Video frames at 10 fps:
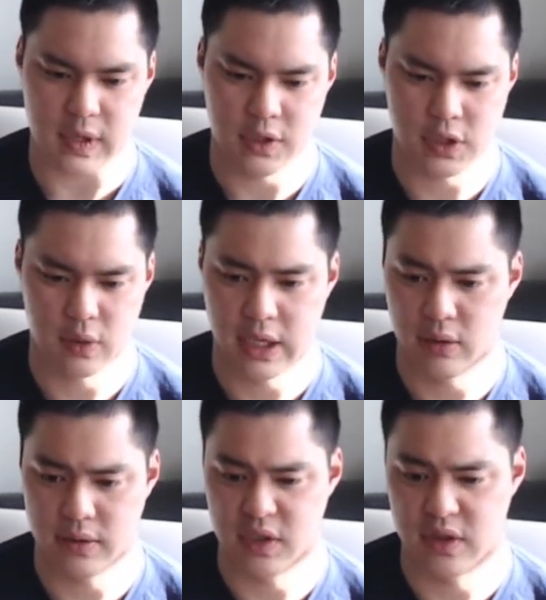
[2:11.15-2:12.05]
So I
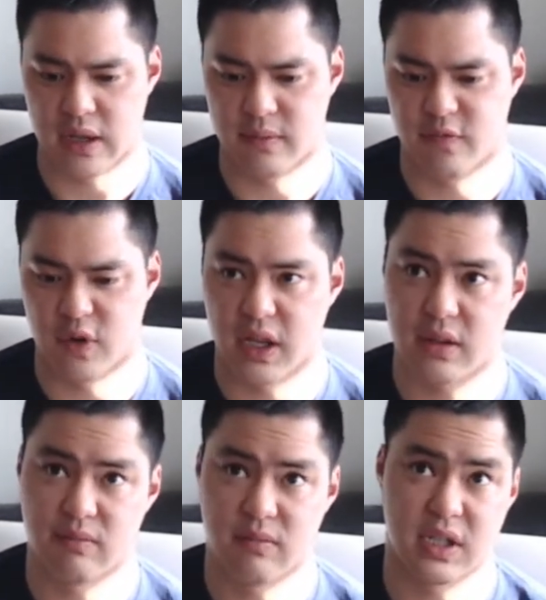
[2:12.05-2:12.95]
did that for
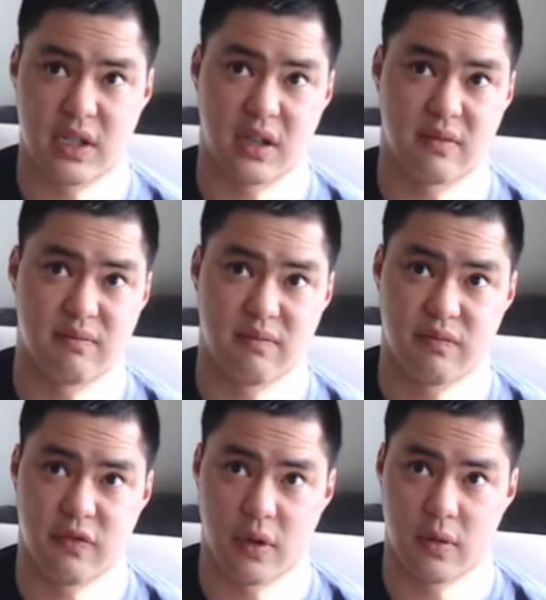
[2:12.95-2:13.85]
until
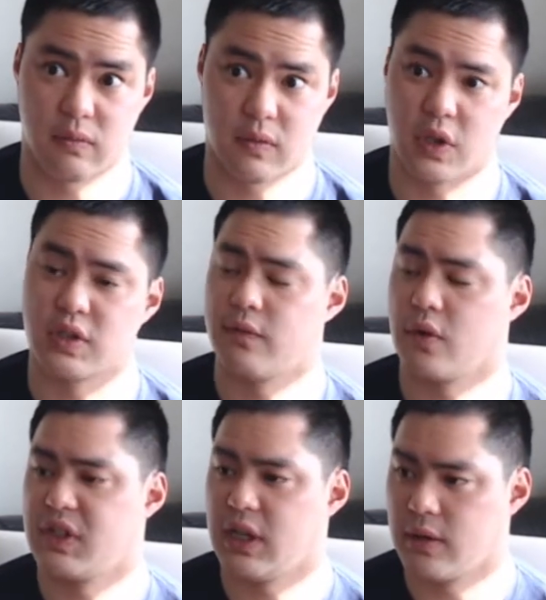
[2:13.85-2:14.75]
for
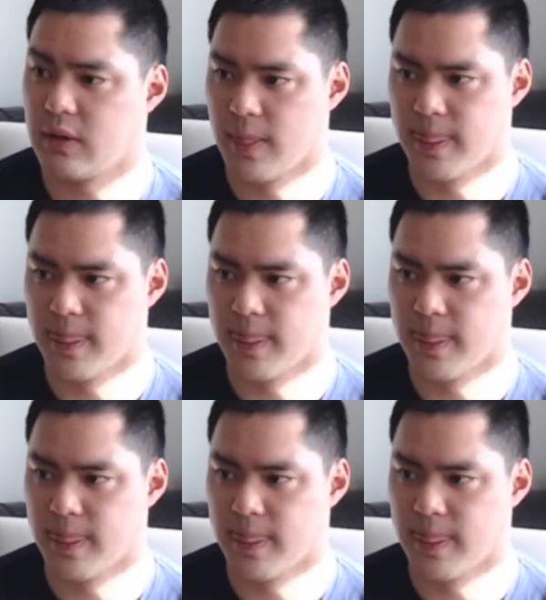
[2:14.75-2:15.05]
2014.